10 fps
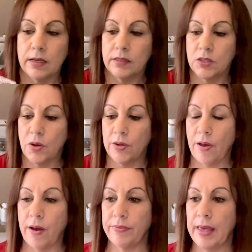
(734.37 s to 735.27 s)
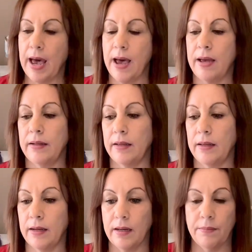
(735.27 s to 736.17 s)
So I got that.
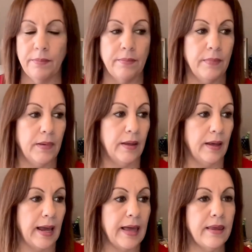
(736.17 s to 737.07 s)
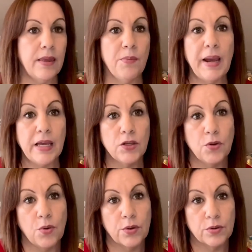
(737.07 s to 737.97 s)
And then they're making you
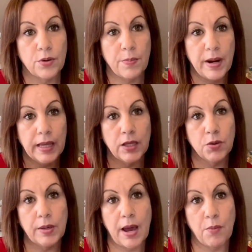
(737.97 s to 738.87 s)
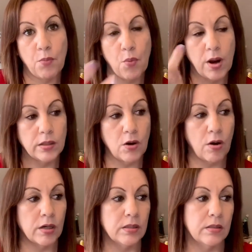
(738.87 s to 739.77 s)
order, they're making you get 1
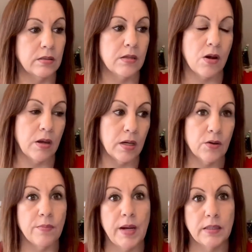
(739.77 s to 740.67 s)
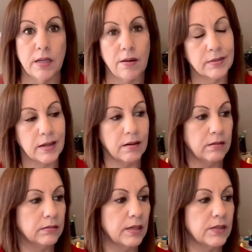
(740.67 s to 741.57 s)
yard so increments. And I was like, oh,
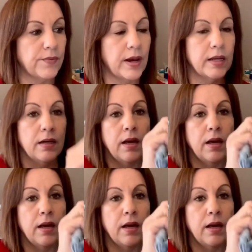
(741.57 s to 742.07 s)
that's fine.